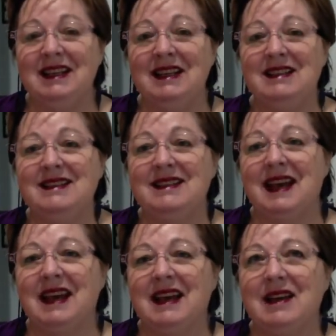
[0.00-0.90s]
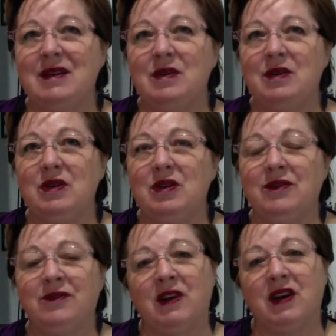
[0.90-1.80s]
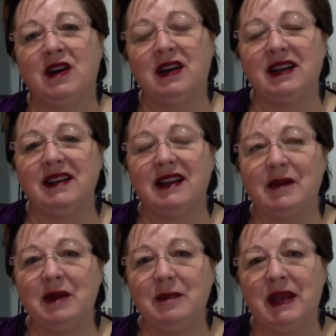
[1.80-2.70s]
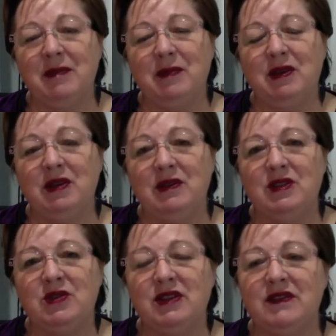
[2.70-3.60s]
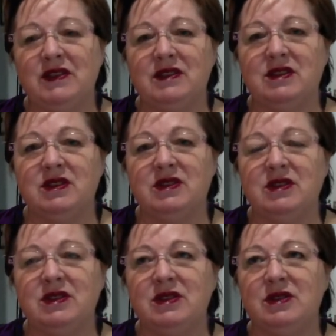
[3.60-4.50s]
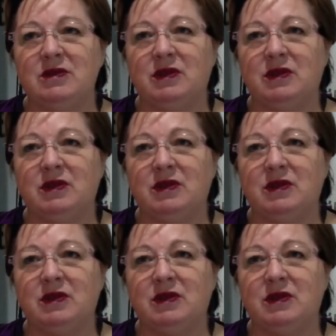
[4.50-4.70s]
is that you find that we're people who are driven to do